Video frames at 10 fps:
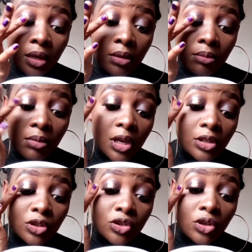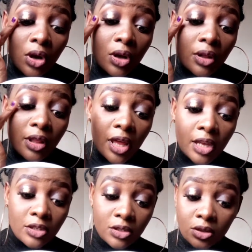make sure
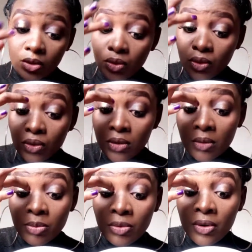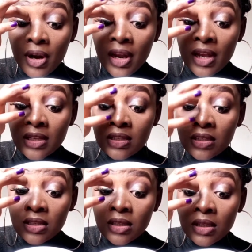that you do not press
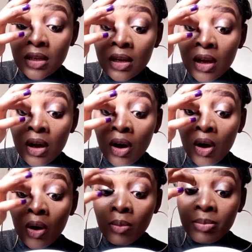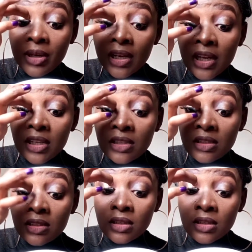or place